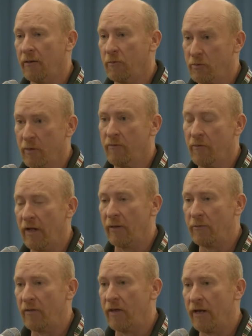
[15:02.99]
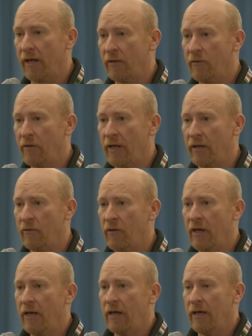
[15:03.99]
which we've developed in the United
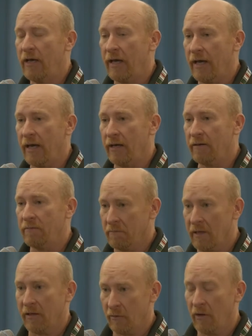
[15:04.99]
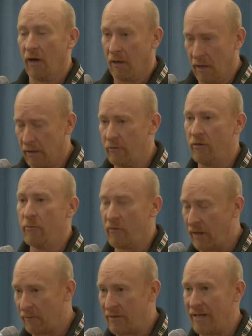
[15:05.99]
States. And that's
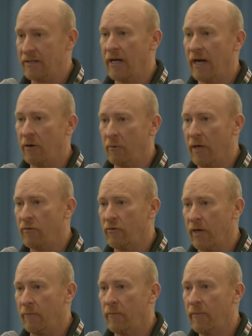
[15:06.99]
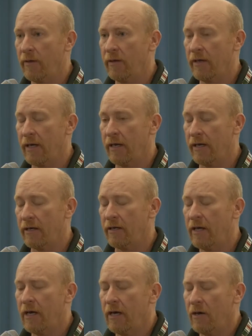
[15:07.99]
100% of the entire waste stream.
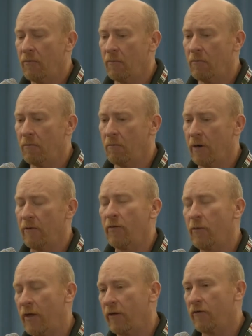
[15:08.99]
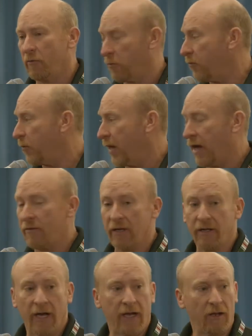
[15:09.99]
And one of the things that we've been
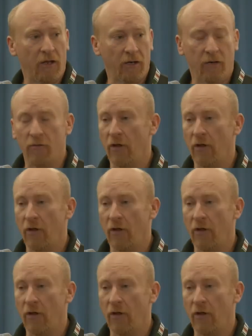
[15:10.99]
having a dialogue